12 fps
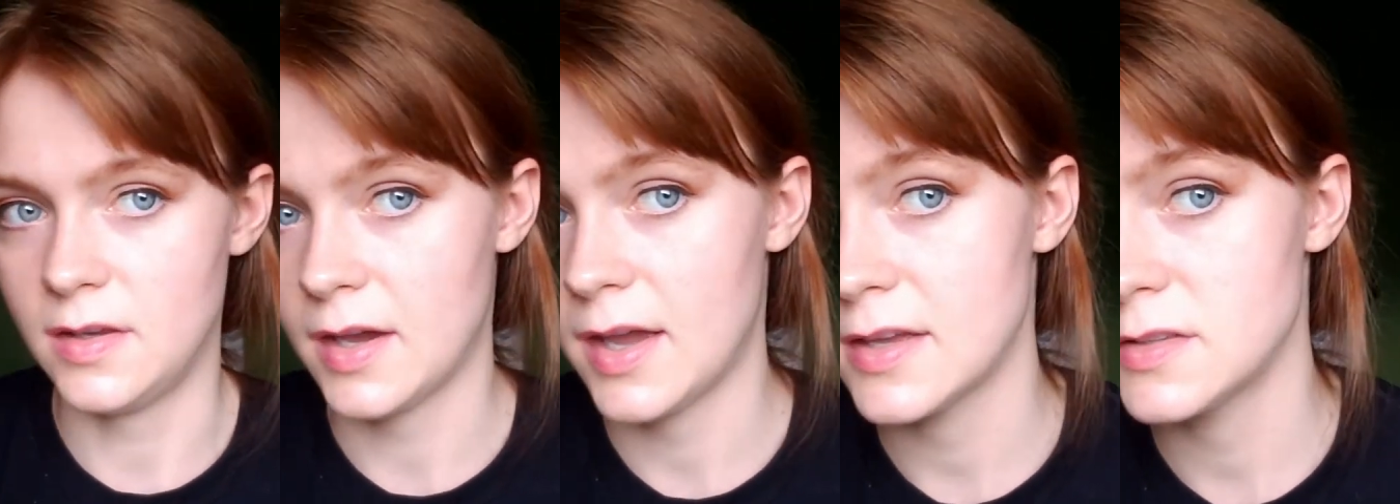I
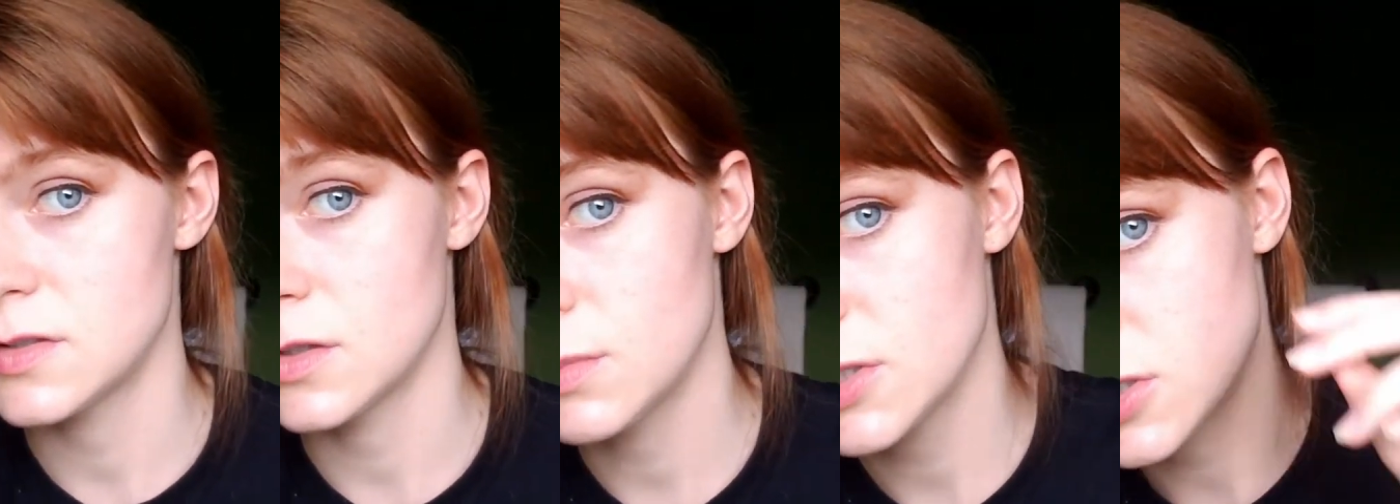had so
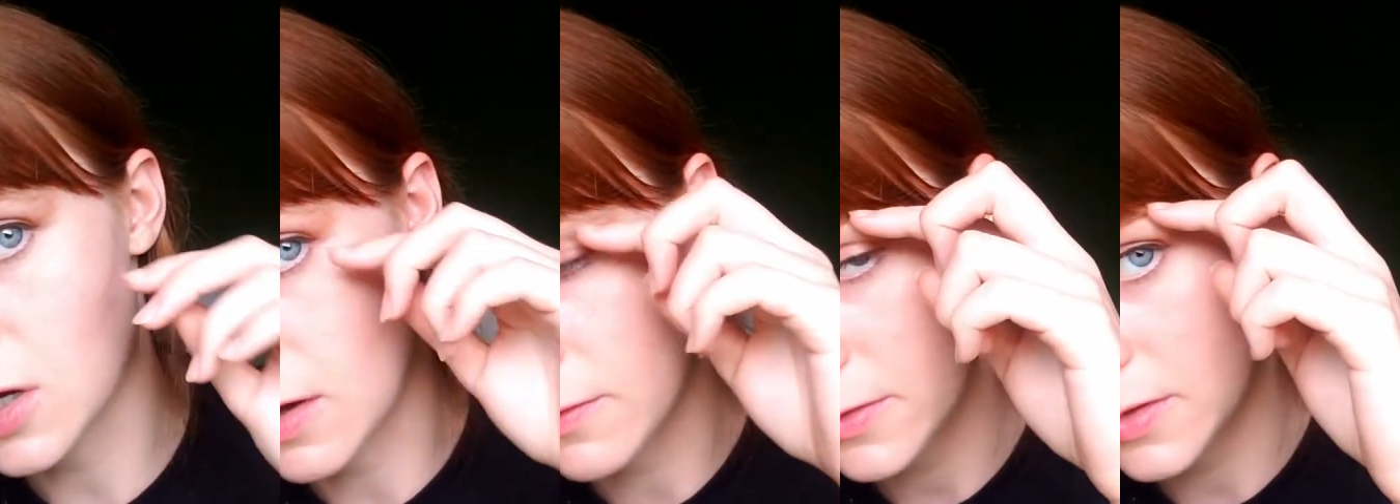much
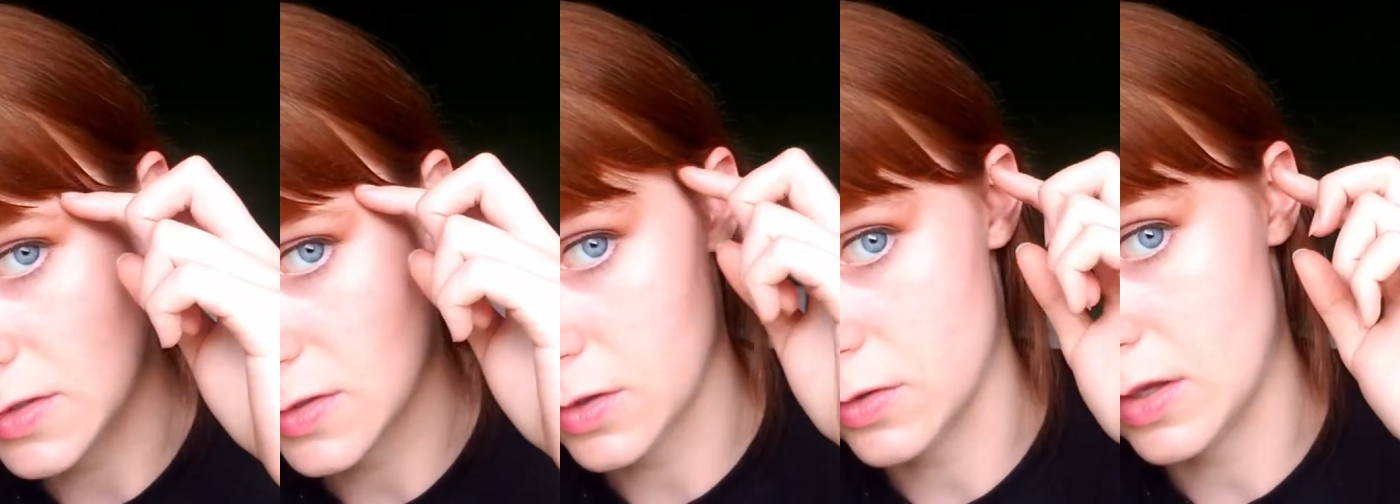confidence
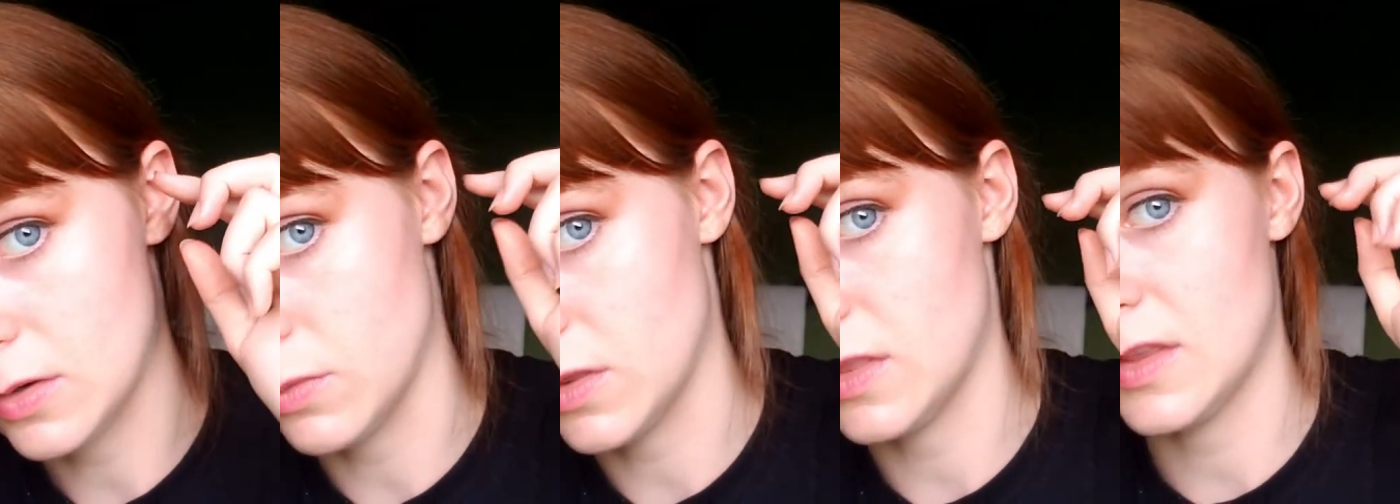going in
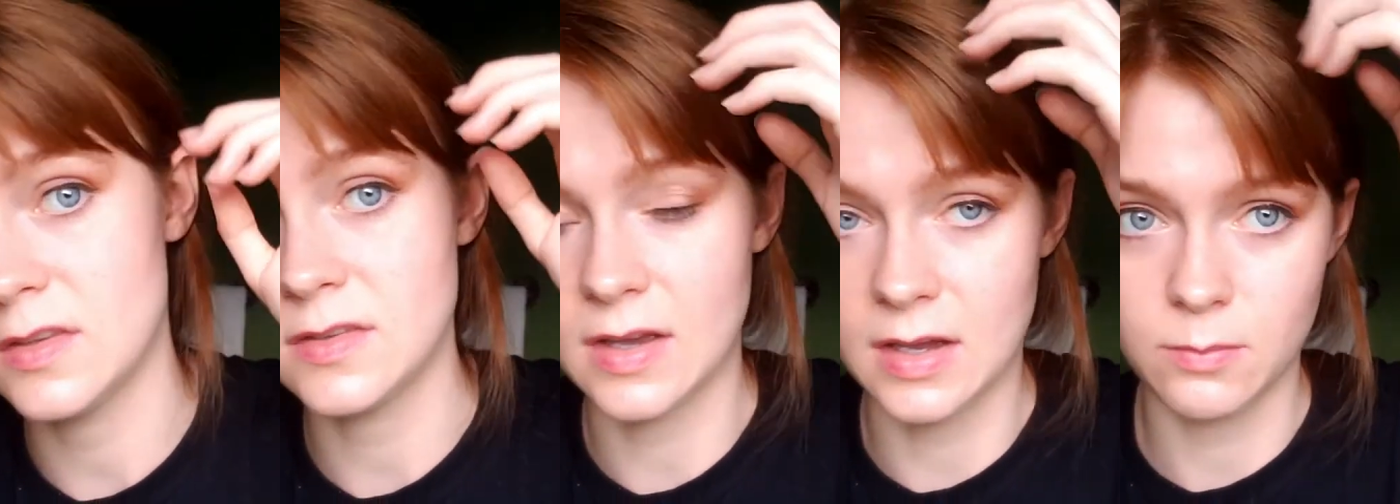with this
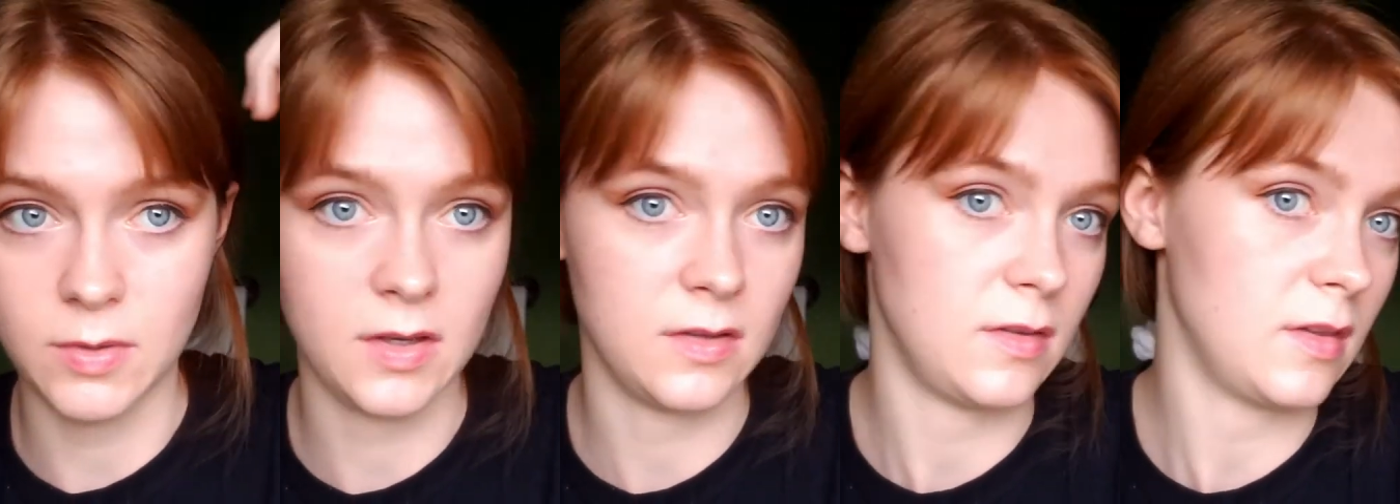side
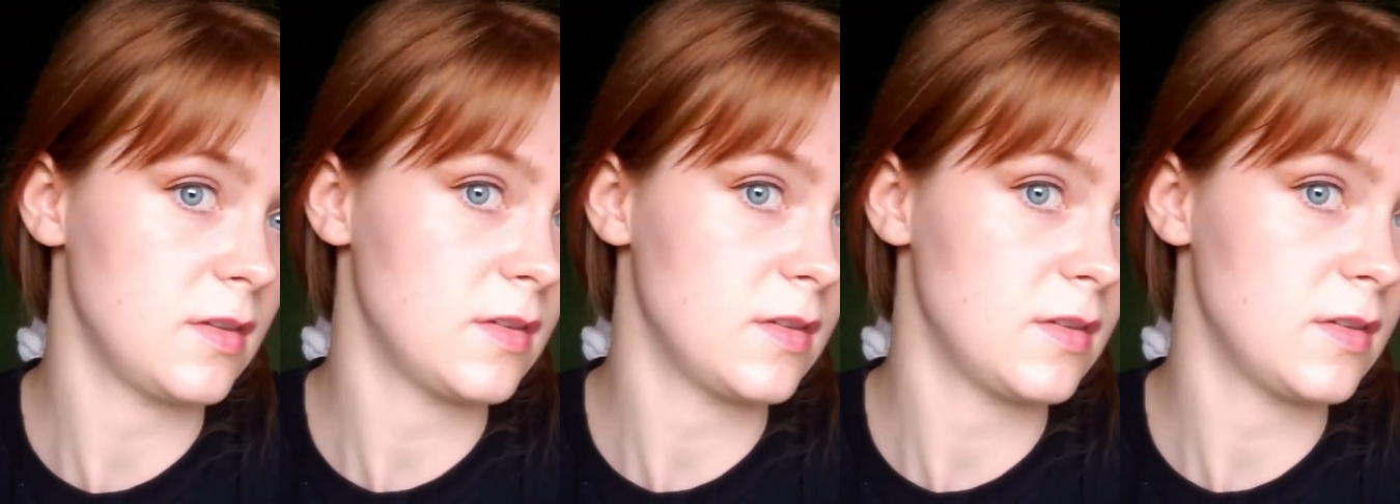because this